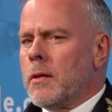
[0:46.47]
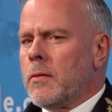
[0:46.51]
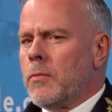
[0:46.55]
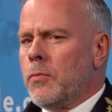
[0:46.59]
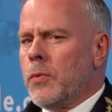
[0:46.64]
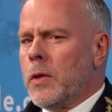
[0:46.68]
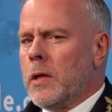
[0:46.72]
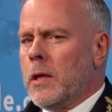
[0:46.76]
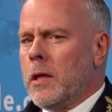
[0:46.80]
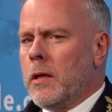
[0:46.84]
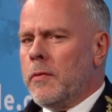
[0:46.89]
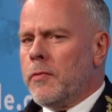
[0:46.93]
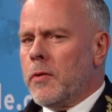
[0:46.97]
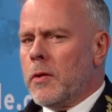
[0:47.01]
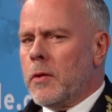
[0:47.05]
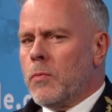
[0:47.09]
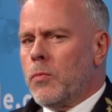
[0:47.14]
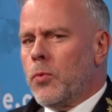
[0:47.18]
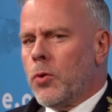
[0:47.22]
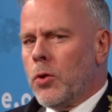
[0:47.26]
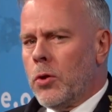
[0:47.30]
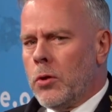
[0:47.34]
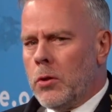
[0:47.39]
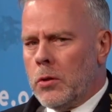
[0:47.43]
we live in a
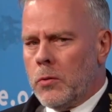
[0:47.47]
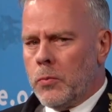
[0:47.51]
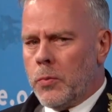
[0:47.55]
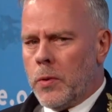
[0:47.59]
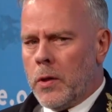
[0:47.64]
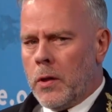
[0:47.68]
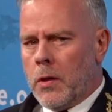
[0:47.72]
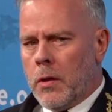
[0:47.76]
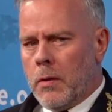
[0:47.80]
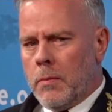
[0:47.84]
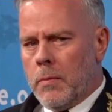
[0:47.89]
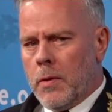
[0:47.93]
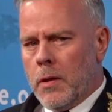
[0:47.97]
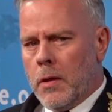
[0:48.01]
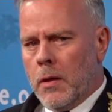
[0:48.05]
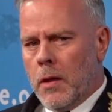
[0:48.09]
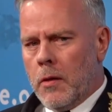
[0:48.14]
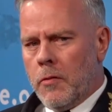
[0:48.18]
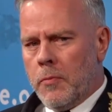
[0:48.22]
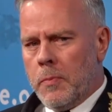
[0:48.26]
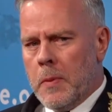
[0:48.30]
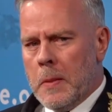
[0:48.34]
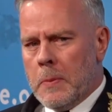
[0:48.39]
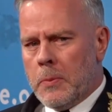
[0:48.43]
world where a lot
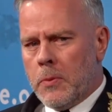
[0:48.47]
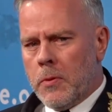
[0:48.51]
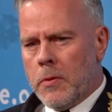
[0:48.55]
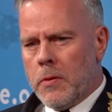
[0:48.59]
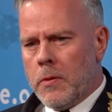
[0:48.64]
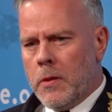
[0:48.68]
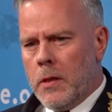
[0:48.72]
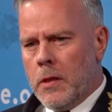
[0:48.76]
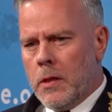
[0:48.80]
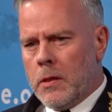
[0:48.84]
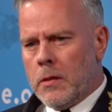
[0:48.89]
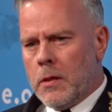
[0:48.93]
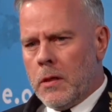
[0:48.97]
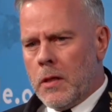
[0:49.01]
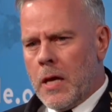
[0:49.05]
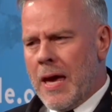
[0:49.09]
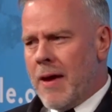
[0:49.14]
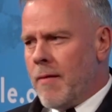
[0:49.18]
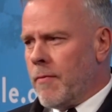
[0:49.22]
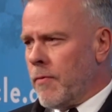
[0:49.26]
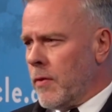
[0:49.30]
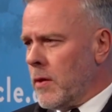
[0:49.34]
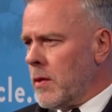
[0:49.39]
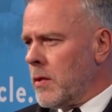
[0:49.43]
of people think that
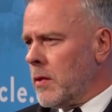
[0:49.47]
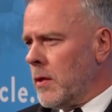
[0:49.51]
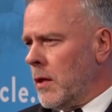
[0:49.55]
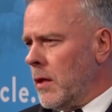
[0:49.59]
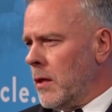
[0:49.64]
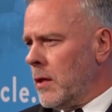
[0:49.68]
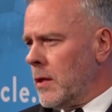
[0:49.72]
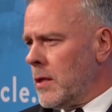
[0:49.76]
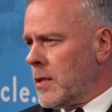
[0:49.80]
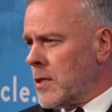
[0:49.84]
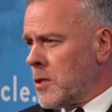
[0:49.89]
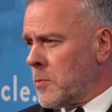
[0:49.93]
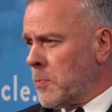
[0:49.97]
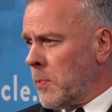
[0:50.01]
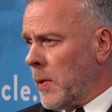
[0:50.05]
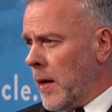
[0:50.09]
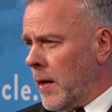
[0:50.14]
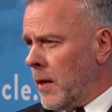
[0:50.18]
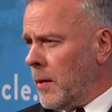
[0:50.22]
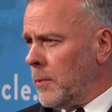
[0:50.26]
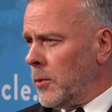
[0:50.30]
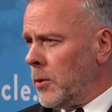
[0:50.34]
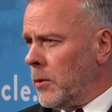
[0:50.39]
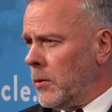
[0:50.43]
everything is
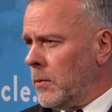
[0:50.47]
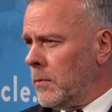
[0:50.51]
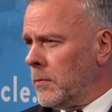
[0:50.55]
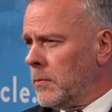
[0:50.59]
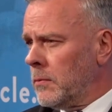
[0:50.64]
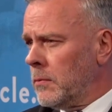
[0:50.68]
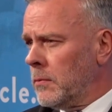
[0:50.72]
plannable,